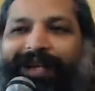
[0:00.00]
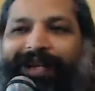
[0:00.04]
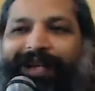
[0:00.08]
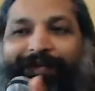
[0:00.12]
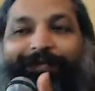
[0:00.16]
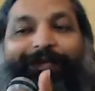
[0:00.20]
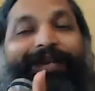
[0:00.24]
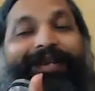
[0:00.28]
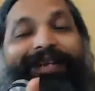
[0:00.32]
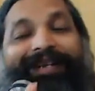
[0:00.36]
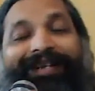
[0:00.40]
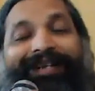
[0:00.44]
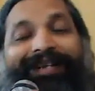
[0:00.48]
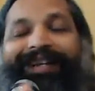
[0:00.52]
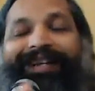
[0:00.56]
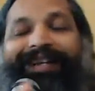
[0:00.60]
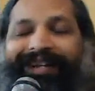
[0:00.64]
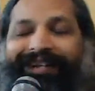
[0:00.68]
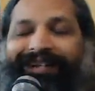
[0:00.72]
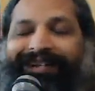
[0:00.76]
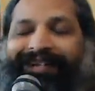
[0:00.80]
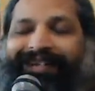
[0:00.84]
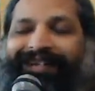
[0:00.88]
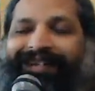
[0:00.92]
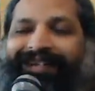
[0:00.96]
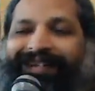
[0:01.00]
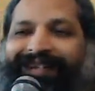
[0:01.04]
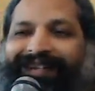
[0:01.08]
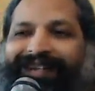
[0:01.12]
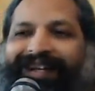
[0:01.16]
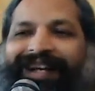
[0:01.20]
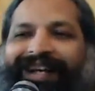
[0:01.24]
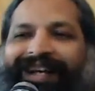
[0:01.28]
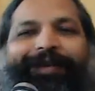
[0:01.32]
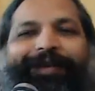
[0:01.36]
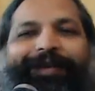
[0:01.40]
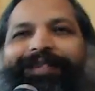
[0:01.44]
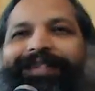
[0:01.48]
And we did that,
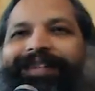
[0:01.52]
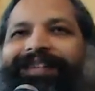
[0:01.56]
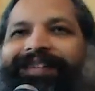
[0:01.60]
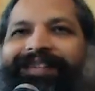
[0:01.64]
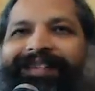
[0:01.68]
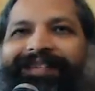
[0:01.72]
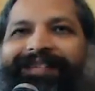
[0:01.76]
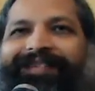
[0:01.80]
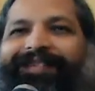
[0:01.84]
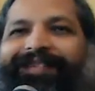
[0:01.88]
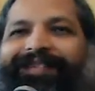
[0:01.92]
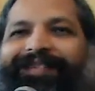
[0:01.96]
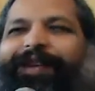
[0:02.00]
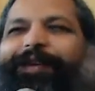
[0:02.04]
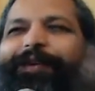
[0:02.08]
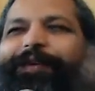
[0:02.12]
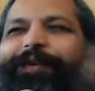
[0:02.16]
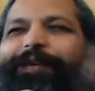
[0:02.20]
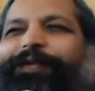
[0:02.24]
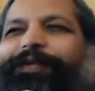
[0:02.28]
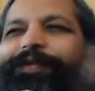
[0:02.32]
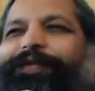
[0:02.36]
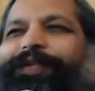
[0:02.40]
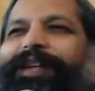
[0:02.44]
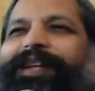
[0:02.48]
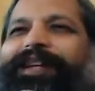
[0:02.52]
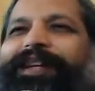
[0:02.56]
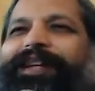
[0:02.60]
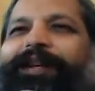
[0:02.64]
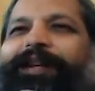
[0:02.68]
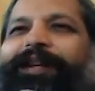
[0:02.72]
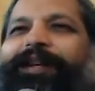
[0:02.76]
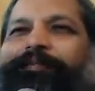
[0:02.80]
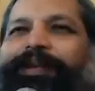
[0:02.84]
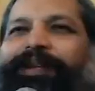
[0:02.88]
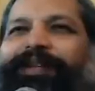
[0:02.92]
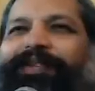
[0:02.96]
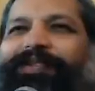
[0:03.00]
and it was interesting. You could feel
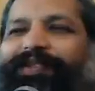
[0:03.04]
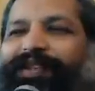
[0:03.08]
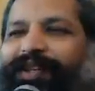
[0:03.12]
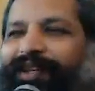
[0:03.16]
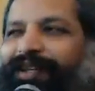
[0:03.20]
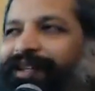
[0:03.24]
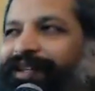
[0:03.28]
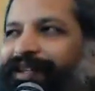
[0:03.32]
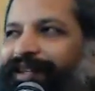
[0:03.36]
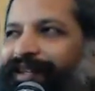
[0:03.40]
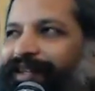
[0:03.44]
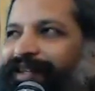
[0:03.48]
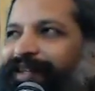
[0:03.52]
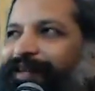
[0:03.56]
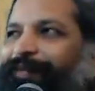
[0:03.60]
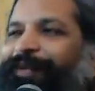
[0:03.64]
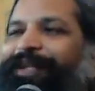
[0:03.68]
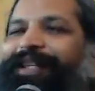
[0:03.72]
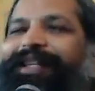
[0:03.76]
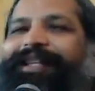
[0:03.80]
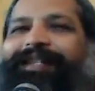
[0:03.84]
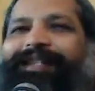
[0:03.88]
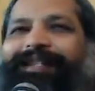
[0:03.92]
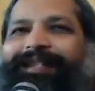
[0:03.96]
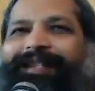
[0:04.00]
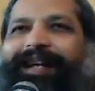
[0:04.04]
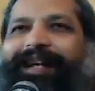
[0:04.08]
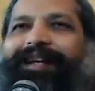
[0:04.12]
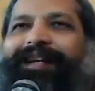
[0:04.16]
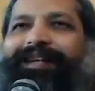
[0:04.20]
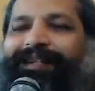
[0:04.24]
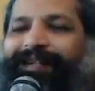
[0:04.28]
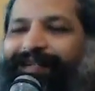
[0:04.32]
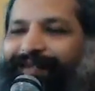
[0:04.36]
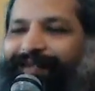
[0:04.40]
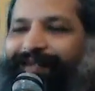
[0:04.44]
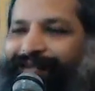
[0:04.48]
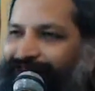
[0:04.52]
immediately, within
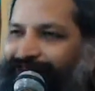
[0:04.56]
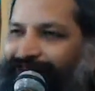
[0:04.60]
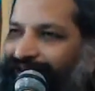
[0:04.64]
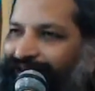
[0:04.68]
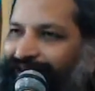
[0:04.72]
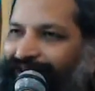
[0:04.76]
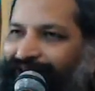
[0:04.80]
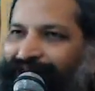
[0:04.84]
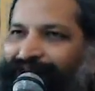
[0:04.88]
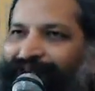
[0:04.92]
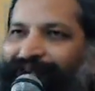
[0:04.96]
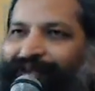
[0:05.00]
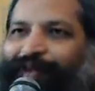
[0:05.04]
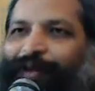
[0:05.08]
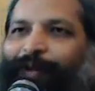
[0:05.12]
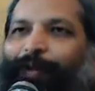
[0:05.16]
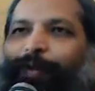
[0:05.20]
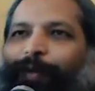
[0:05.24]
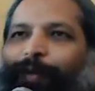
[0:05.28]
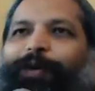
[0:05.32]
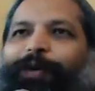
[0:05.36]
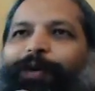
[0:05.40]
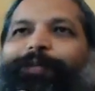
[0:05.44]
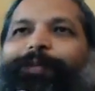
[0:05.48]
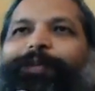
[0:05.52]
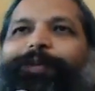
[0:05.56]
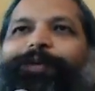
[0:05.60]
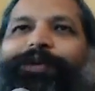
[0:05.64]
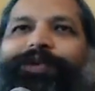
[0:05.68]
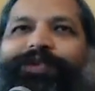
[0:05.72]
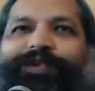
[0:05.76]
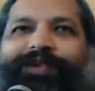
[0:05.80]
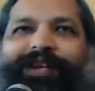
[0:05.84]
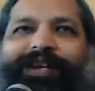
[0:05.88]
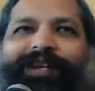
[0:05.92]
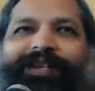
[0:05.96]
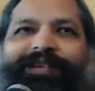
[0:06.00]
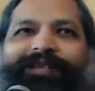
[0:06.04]
seconds, the whole mood
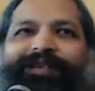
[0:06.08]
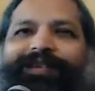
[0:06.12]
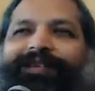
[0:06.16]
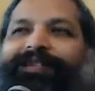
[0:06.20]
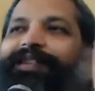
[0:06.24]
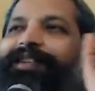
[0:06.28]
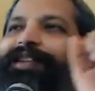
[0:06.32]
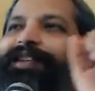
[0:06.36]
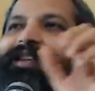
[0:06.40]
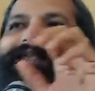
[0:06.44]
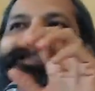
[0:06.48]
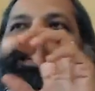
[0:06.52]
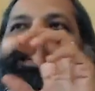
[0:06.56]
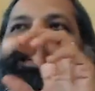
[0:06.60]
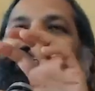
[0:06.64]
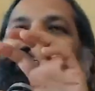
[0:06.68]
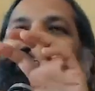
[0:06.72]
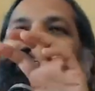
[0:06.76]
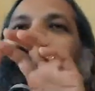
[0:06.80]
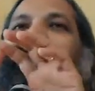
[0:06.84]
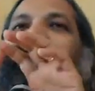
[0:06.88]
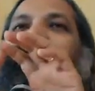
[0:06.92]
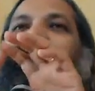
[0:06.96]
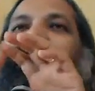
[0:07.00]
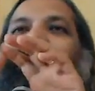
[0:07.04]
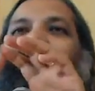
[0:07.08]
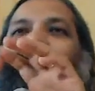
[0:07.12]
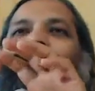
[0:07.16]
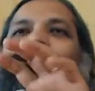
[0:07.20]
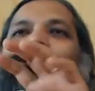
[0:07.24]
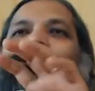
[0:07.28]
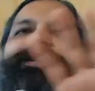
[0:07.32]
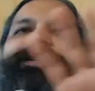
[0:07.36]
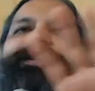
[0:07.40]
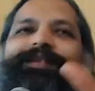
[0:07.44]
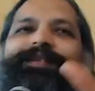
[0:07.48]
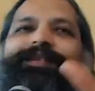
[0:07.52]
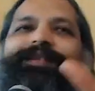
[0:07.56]
change and the river
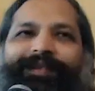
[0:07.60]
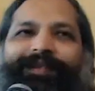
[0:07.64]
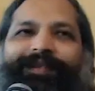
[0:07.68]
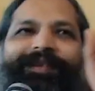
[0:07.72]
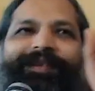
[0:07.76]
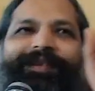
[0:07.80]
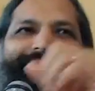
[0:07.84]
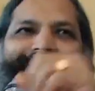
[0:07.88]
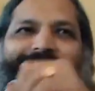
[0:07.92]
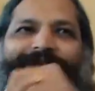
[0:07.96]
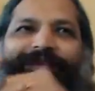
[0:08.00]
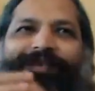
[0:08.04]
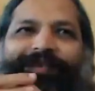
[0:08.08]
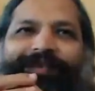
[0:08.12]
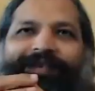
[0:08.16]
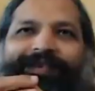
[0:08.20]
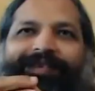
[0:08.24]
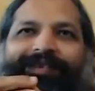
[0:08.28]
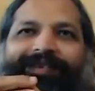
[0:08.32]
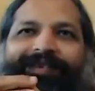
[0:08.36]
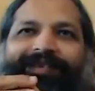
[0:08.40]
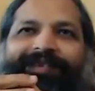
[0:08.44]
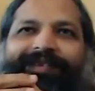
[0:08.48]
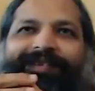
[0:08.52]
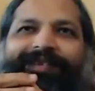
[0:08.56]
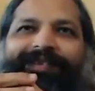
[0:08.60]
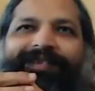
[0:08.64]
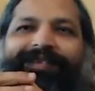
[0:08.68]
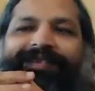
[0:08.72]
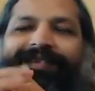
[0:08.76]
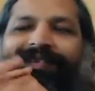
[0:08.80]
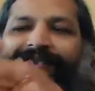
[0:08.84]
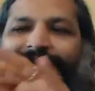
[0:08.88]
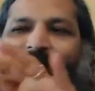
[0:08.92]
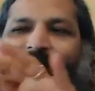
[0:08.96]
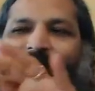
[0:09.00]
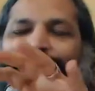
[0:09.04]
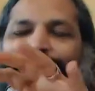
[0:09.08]
appeared different.
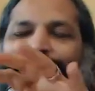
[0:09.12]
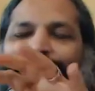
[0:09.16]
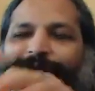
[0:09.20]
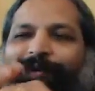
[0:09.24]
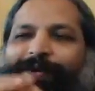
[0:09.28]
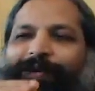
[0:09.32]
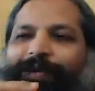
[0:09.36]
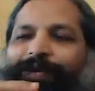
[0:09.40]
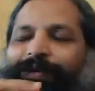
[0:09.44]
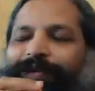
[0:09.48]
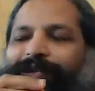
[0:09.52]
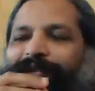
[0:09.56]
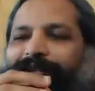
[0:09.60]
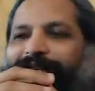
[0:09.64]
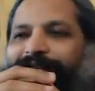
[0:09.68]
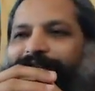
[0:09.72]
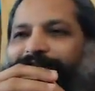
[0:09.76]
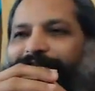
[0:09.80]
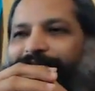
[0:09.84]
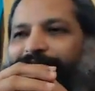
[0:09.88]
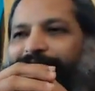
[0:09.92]
It was so concrete.